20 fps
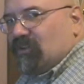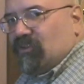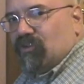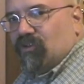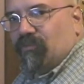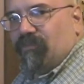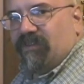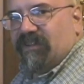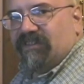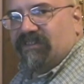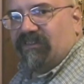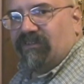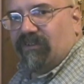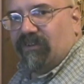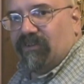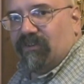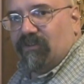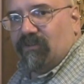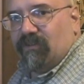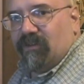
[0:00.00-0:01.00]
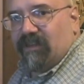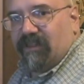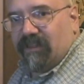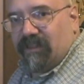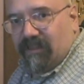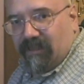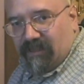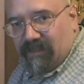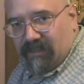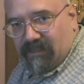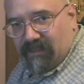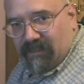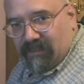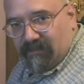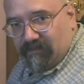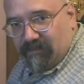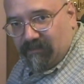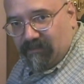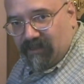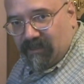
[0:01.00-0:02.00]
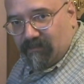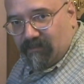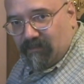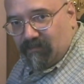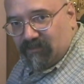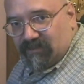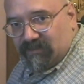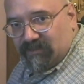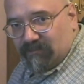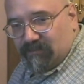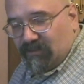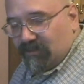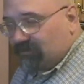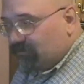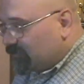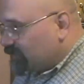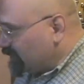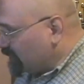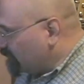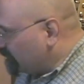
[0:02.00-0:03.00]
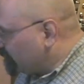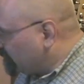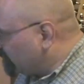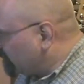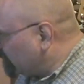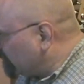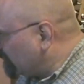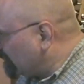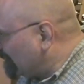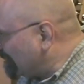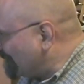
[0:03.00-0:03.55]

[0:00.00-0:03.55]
loop this through and maybe come up with some other riffs,